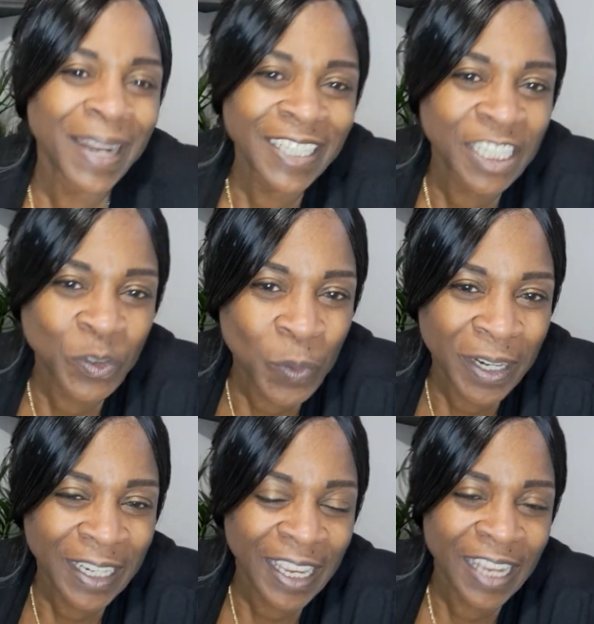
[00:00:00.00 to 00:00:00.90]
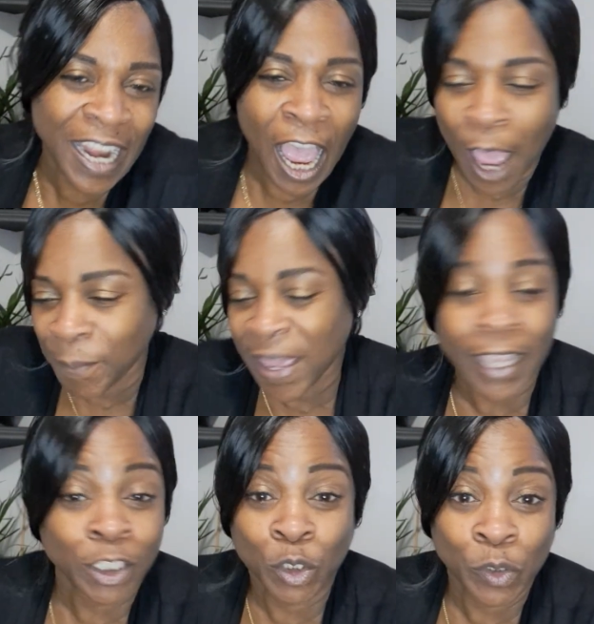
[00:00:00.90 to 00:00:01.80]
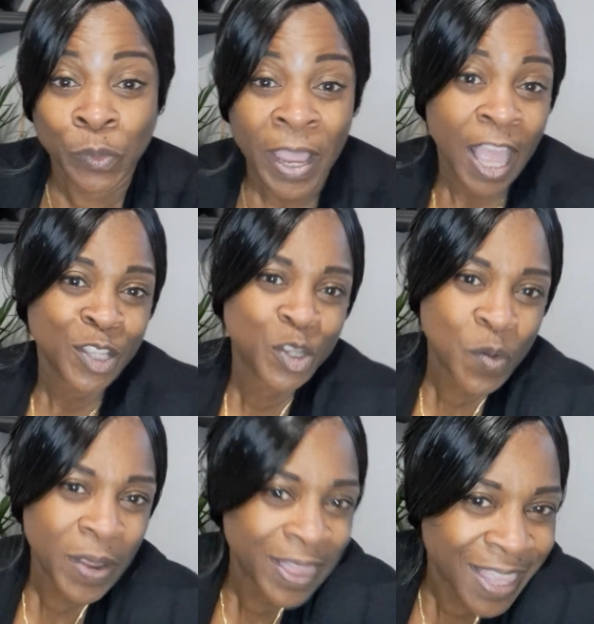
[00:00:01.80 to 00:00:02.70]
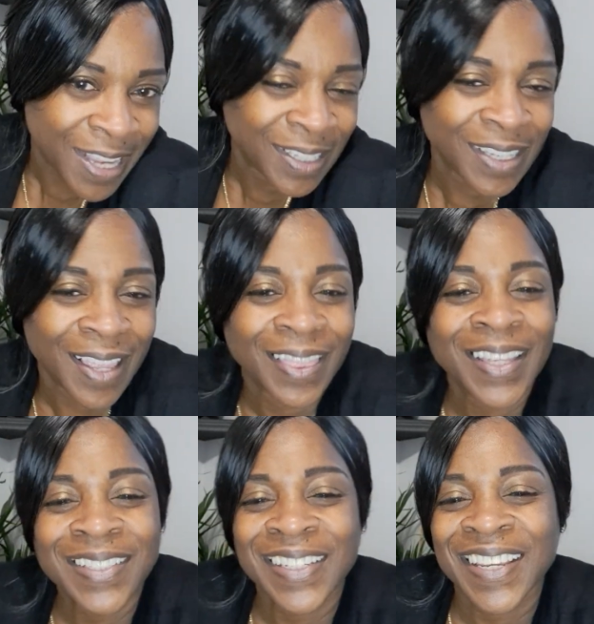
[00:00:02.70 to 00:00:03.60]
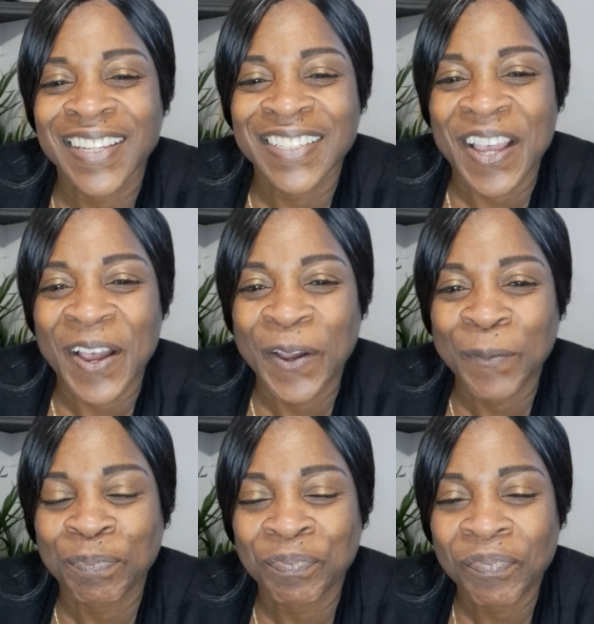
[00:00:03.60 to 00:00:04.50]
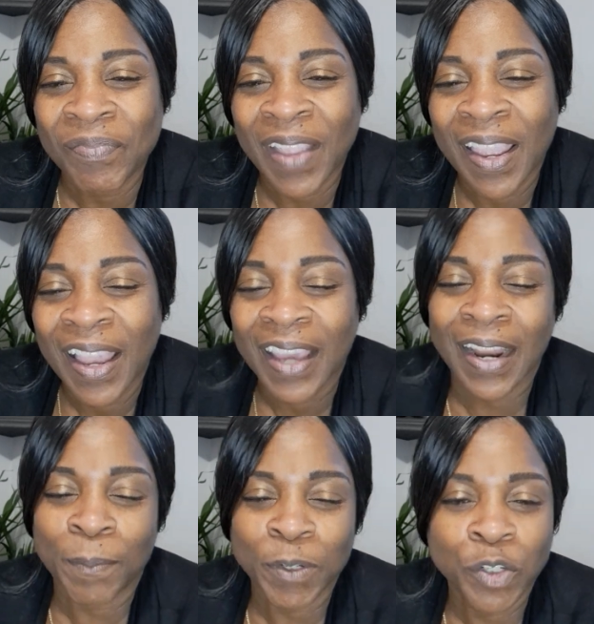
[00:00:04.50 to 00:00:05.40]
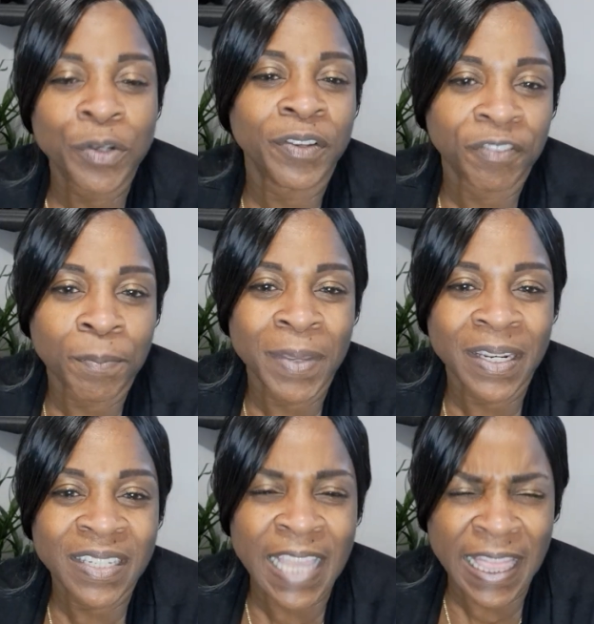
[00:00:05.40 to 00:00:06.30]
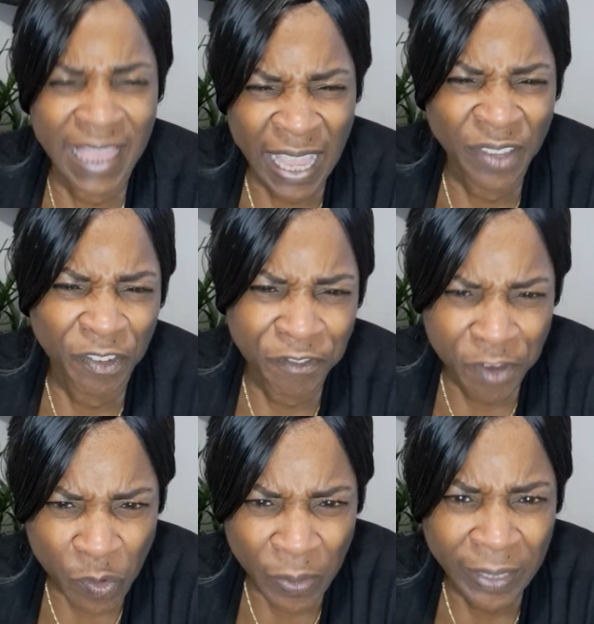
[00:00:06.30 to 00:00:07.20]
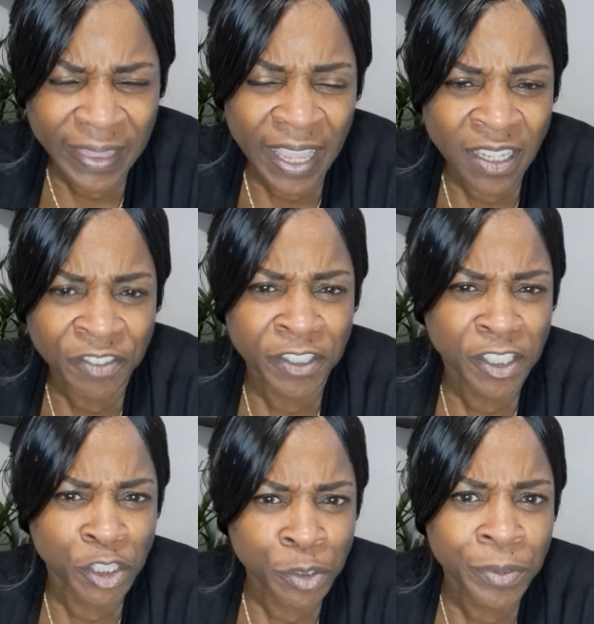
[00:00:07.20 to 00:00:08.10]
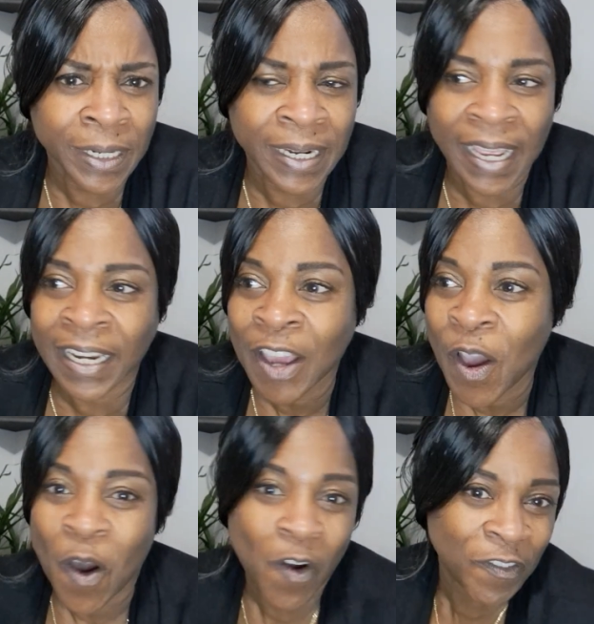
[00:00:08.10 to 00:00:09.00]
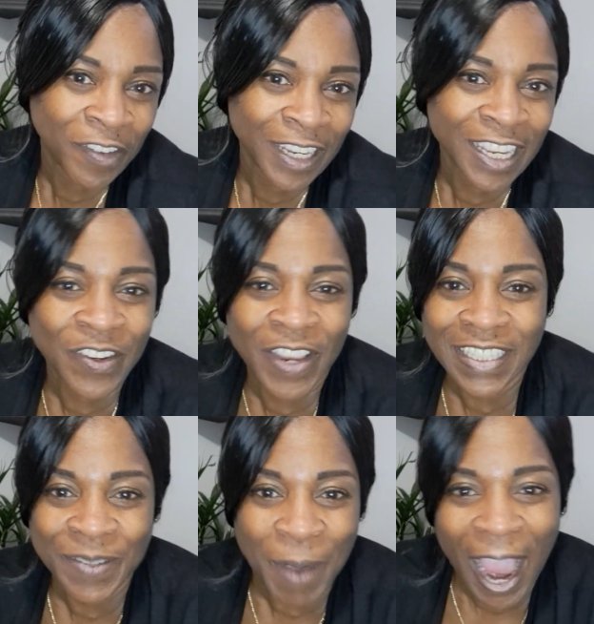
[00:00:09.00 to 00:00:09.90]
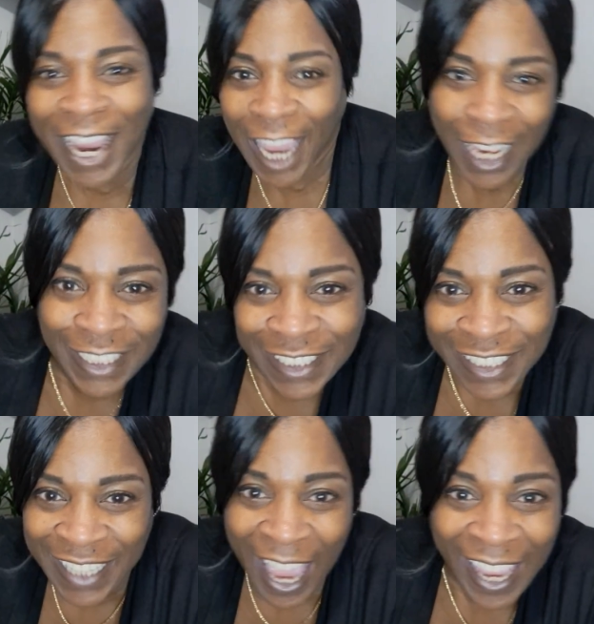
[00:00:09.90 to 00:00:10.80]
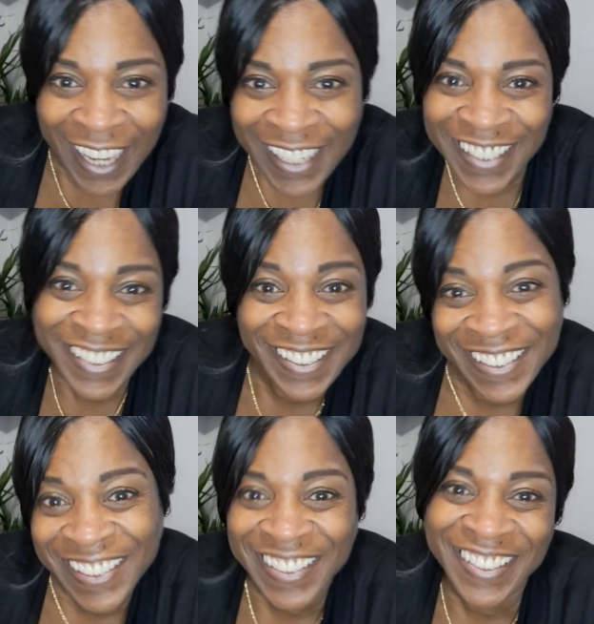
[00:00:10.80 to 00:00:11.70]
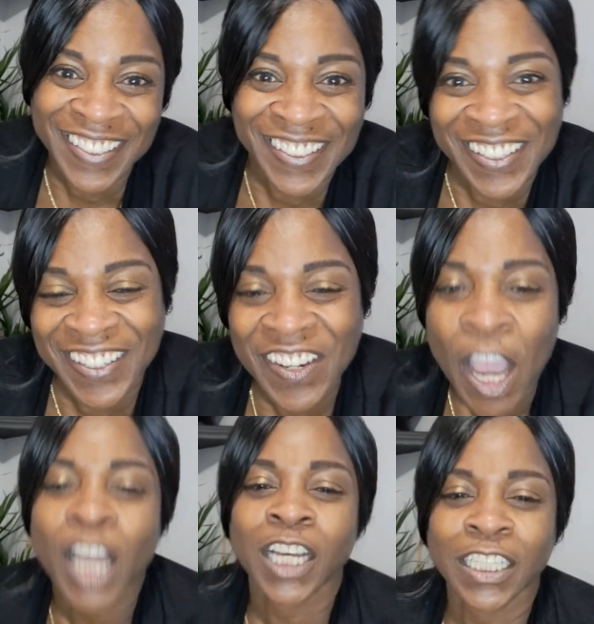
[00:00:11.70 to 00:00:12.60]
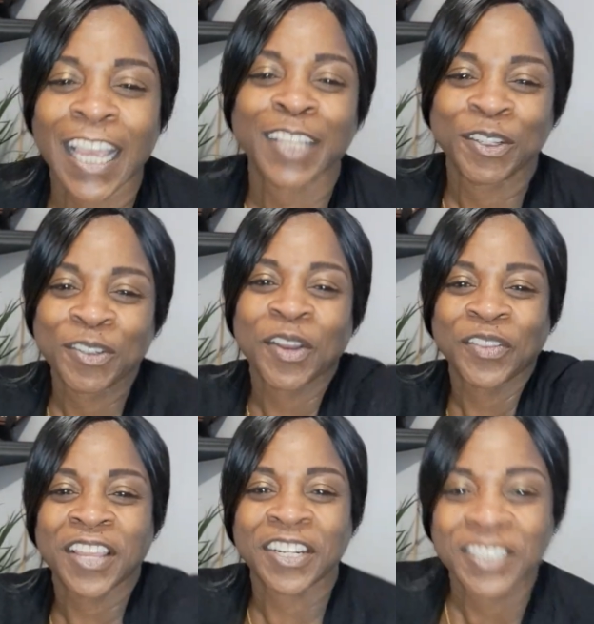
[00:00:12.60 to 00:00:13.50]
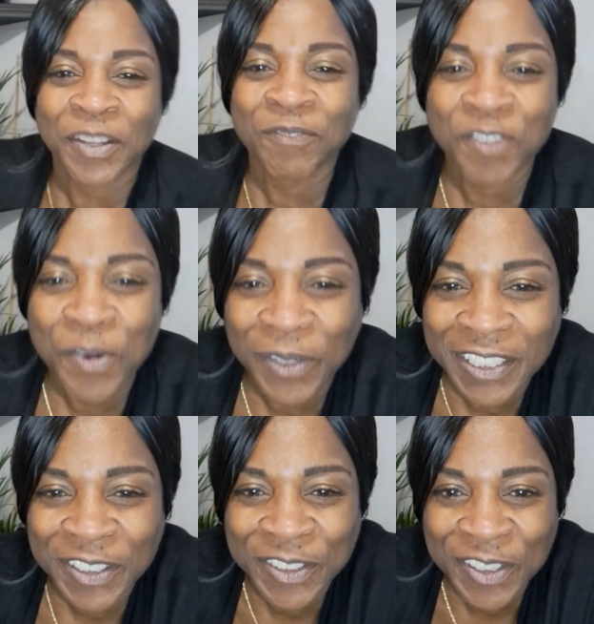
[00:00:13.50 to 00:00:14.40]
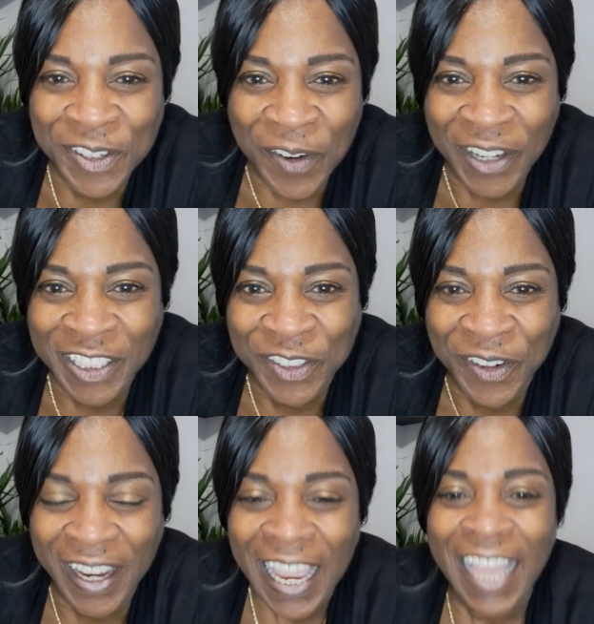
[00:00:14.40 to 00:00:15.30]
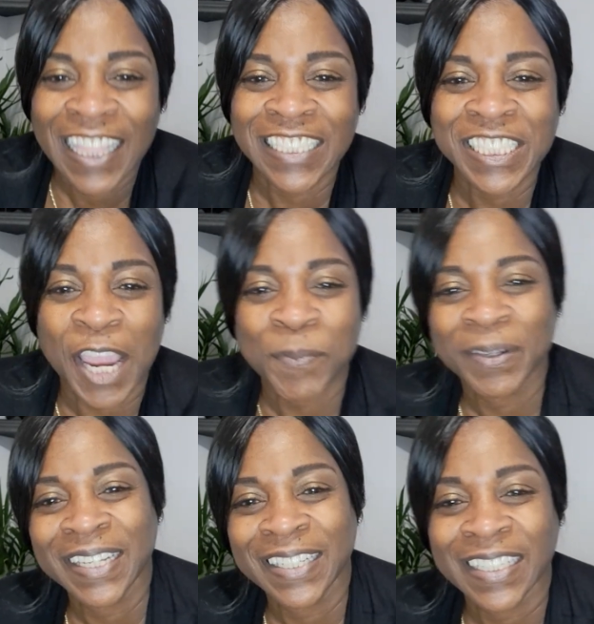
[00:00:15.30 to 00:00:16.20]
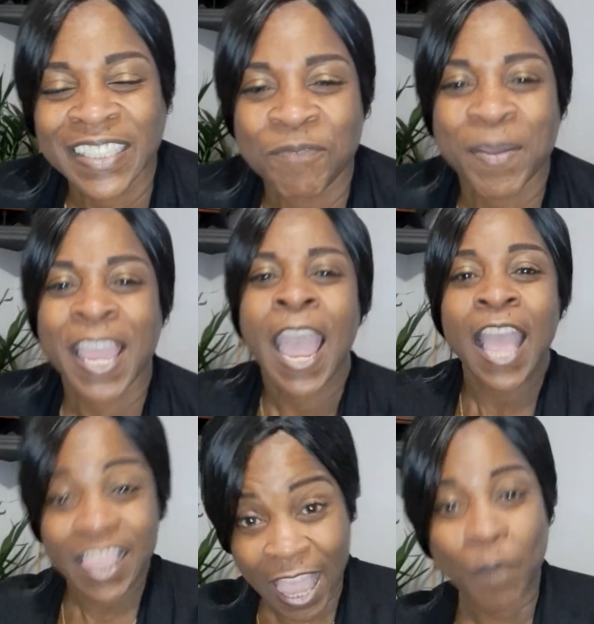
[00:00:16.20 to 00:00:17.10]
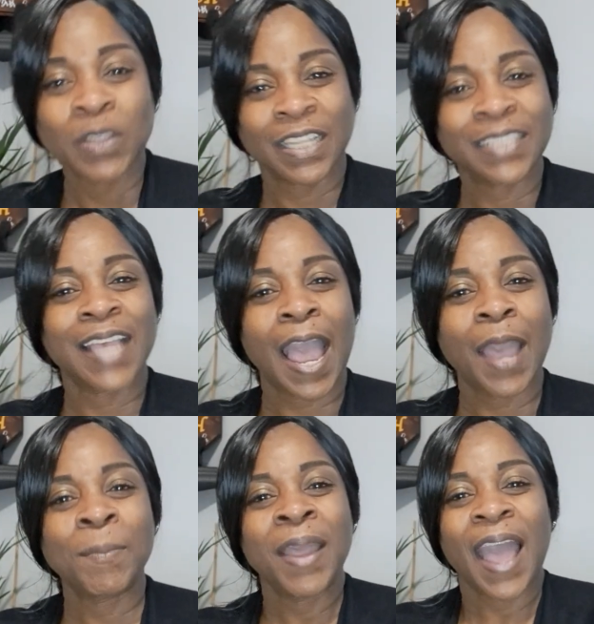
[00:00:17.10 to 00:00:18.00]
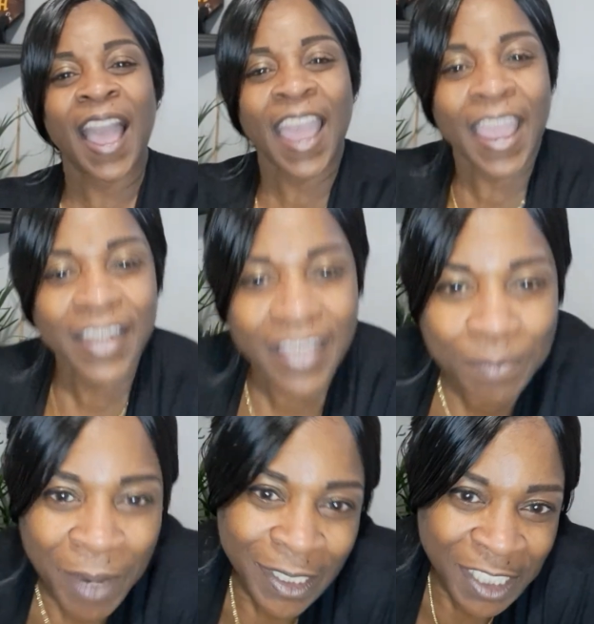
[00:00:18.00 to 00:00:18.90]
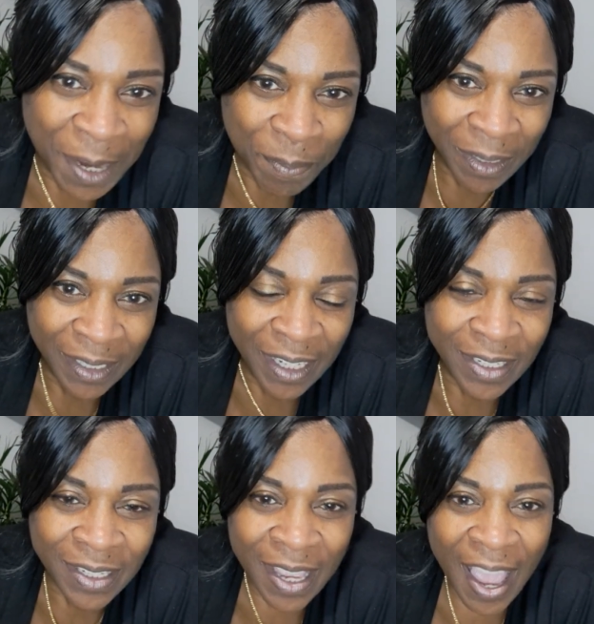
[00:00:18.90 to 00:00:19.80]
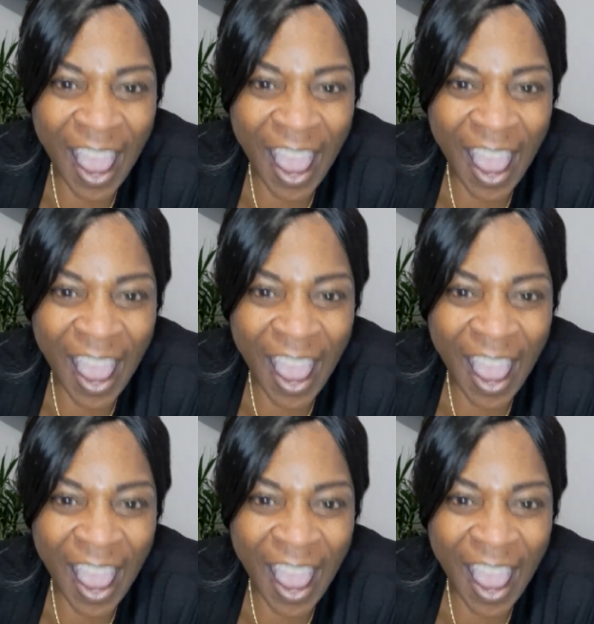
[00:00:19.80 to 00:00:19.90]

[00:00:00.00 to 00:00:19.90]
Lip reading: But I just want to get into doing this. And this is an opportunity for me to say thanks for viewing. Thanks for tuning in. Hopefully you get some eye candy today. Because I do know there are some viewers who, you know, enjoy the shapeliness of me. There was a time I hated my shapeliness.